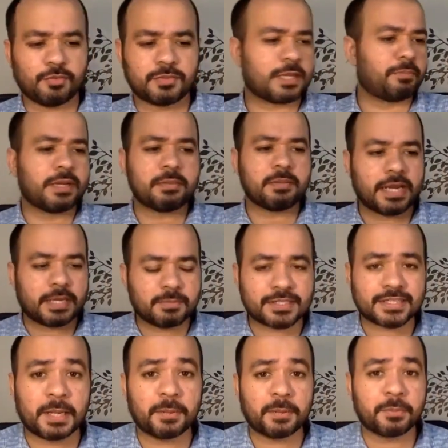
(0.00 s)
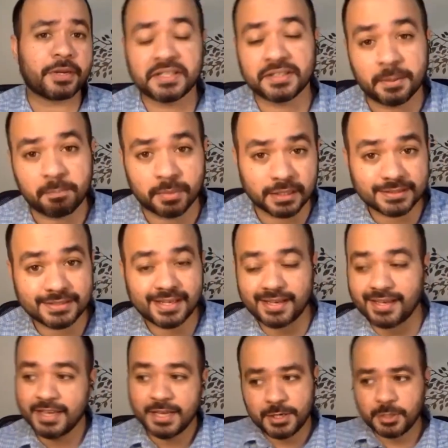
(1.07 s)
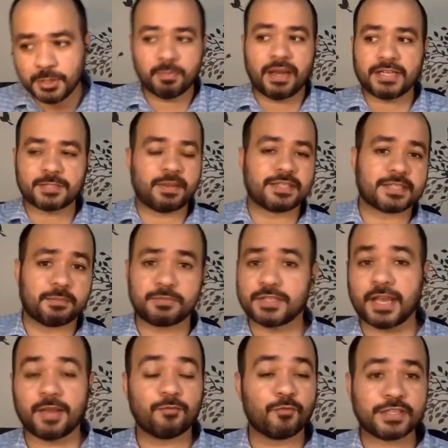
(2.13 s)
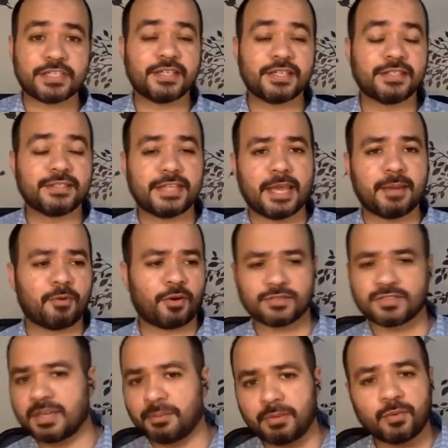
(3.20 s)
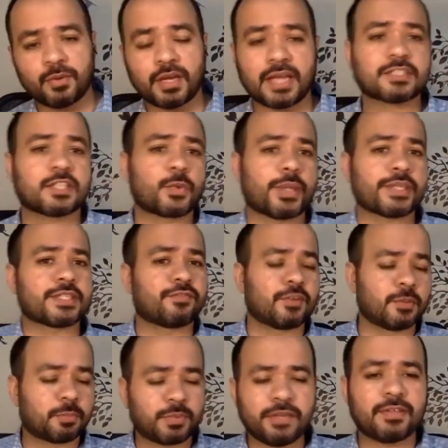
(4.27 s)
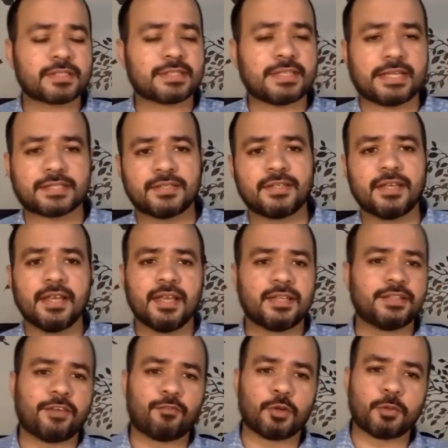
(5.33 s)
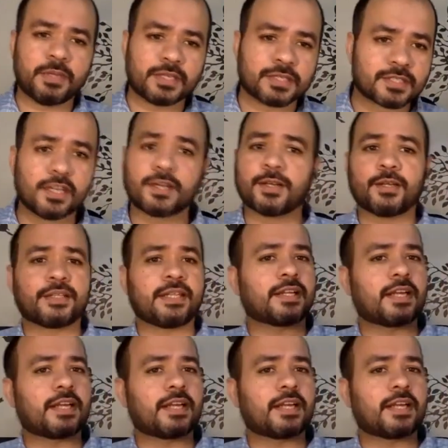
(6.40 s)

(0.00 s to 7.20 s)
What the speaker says: somebody might be celebrating their birthday, you might spend some time wishing them, or somebody would ask a question from the previous lesson. There would be a circular that